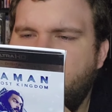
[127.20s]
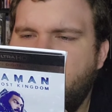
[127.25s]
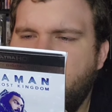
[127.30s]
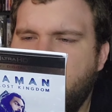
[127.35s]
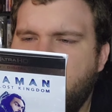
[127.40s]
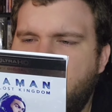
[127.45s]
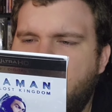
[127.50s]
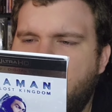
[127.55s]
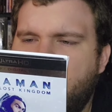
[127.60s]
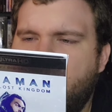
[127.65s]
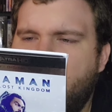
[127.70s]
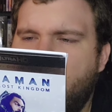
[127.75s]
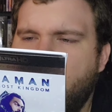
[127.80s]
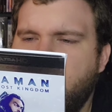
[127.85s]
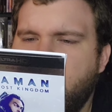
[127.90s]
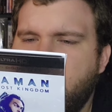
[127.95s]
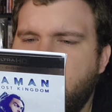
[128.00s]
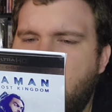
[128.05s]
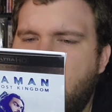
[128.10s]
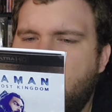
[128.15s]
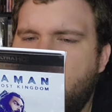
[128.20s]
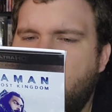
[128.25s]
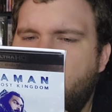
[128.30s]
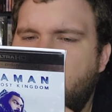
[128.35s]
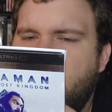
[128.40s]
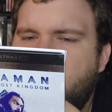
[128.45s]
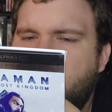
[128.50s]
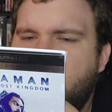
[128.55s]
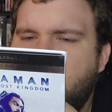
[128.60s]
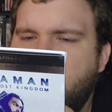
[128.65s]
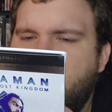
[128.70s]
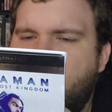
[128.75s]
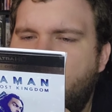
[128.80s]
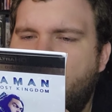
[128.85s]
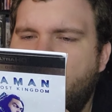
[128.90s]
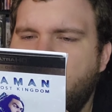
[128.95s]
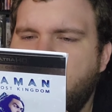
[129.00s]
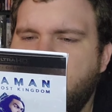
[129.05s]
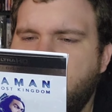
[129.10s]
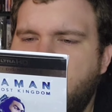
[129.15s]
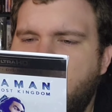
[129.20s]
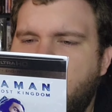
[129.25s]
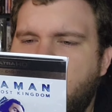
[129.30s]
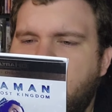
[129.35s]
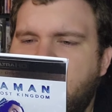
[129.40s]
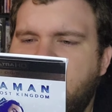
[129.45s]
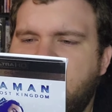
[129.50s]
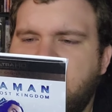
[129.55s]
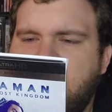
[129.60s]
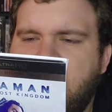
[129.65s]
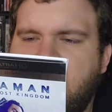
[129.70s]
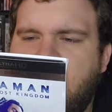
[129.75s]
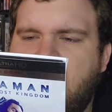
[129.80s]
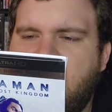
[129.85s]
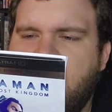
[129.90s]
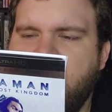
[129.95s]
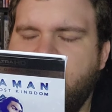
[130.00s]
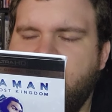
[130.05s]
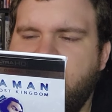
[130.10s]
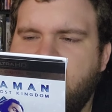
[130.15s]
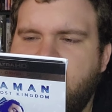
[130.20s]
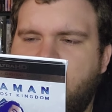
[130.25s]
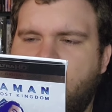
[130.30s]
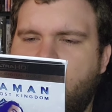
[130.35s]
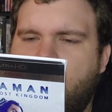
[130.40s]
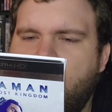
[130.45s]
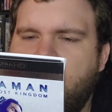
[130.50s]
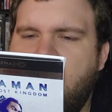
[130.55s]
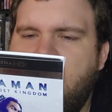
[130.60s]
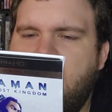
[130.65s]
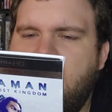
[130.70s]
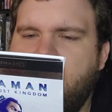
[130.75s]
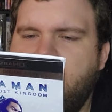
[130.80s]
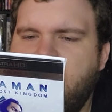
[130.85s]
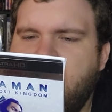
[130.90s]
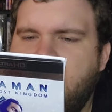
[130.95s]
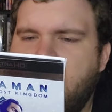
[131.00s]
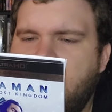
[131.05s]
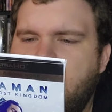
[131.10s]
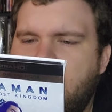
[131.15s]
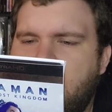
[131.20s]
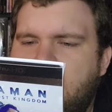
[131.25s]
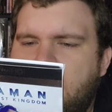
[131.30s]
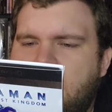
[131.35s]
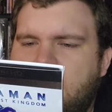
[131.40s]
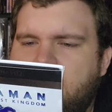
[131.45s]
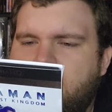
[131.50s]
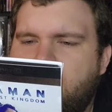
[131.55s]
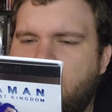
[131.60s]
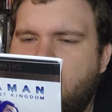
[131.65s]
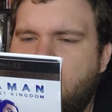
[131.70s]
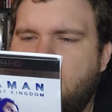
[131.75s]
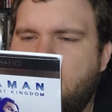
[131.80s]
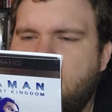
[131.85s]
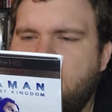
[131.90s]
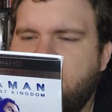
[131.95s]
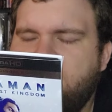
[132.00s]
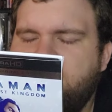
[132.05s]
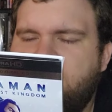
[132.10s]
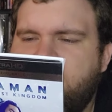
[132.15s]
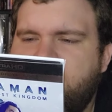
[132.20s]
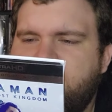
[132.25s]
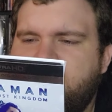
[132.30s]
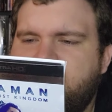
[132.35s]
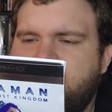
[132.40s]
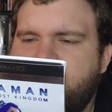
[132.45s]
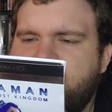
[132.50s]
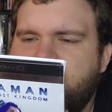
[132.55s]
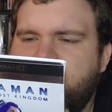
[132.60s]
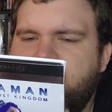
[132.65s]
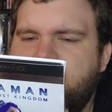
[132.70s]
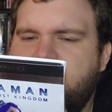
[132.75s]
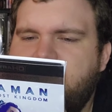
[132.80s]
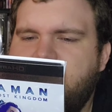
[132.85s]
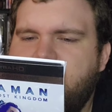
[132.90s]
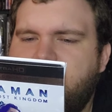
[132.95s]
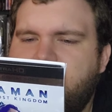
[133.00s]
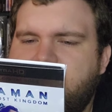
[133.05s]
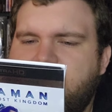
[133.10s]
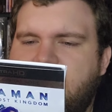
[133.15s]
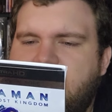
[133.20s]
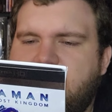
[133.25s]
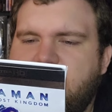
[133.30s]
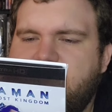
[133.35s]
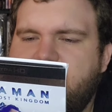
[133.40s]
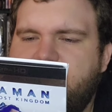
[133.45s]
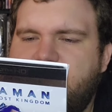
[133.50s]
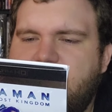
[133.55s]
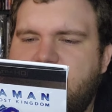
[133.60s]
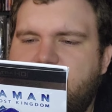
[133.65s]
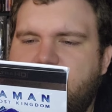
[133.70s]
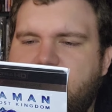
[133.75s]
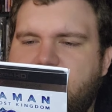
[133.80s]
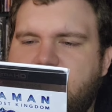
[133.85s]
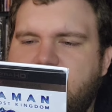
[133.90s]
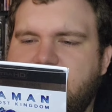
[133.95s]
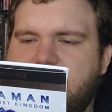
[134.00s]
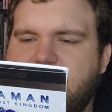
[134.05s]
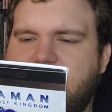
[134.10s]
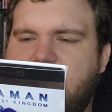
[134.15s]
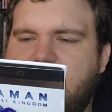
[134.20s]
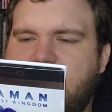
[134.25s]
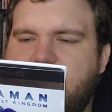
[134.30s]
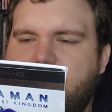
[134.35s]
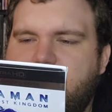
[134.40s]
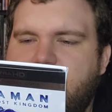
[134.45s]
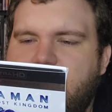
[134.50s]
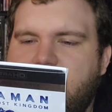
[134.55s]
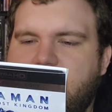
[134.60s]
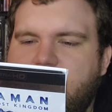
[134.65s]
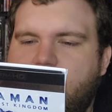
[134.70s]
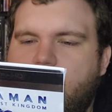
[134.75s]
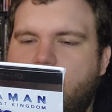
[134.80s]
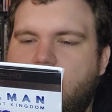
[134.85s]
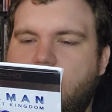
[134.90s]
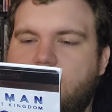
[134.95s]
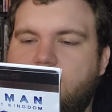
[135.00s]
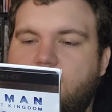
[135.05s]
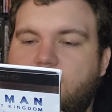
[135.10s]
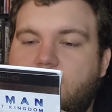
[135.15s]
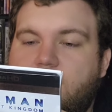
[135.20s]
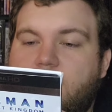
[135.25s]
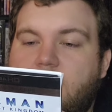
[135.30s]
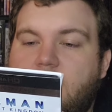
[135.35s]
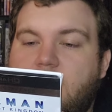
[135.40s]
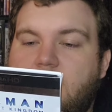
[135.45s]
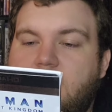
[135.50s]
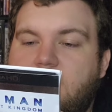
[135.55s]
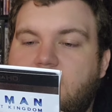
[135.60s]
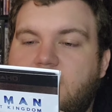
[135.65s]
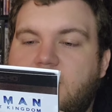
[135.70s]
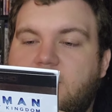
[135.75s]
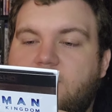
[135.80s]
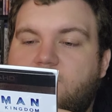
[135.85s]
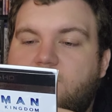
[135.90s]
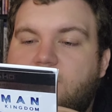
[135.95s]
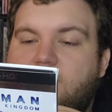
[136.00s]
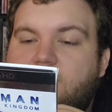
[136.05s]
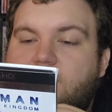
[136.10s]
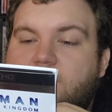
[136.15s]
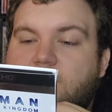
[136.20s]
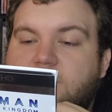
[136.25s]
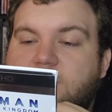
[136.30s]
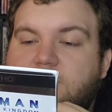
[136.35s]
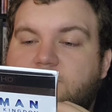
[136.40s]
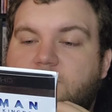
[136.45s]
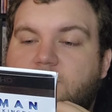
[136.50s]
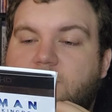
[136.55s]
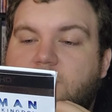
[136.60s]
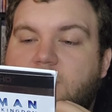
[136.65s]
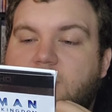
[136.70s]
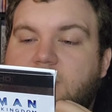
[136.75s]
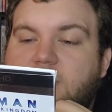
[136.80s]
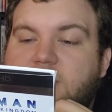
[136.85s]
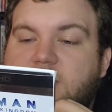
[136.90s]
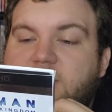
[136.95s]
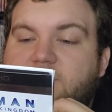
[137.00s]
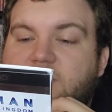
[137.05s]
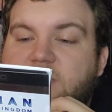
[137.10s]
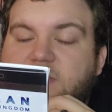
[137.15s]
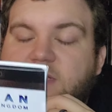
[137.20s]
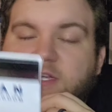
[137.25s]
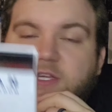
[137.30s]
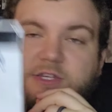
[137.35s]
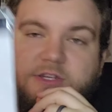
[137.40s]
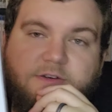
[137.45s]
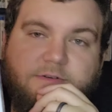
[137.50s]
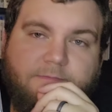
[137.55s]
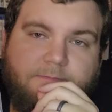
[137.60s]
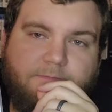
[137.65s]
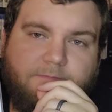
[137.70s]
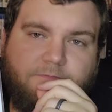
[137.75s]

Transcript: of these dark forces, Aquaman must forge an uneasy alliance with an old enemy and embark on a treacherous journey to protect his family, his kingdom, and the world from irreversible devastation.